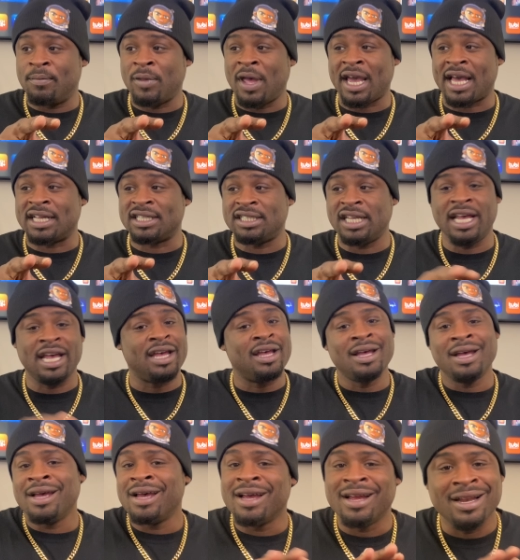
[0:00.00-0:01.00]
Like I said,
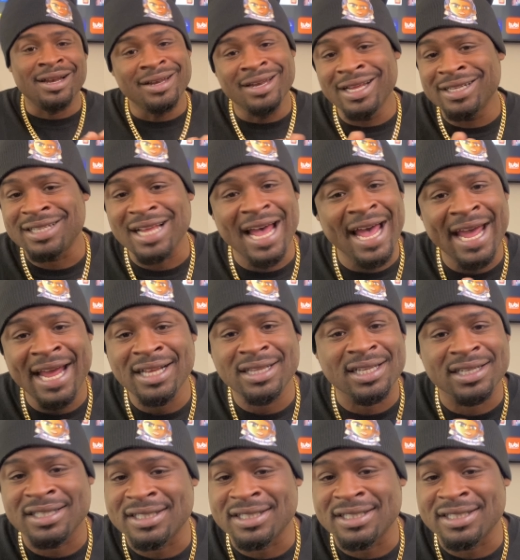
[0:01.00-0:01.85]
this ain't the